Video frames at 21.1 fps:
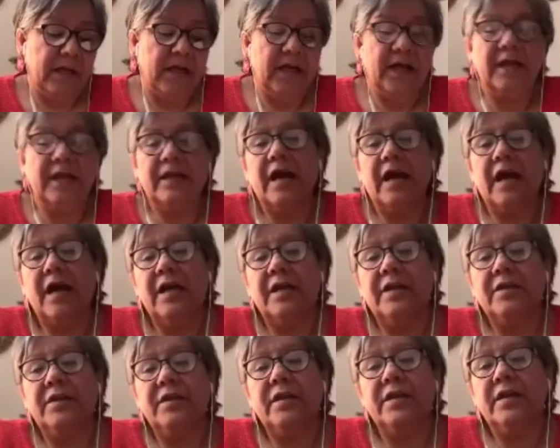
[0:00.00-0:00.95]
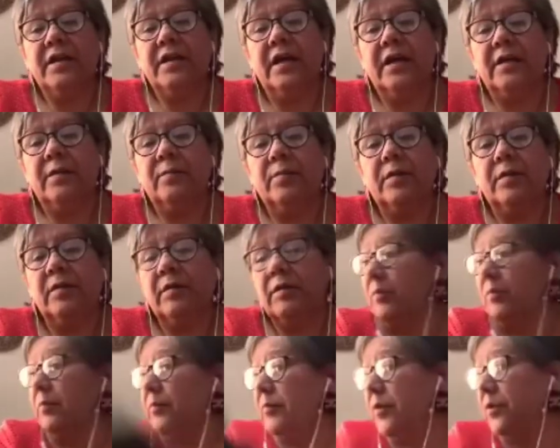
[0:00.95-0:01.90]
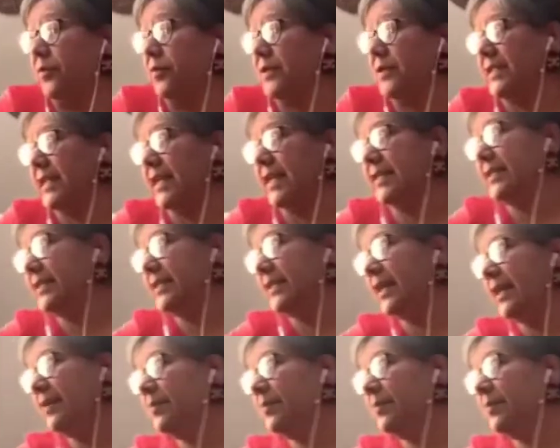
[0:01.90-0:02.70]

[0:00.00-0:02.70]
an undeniable process that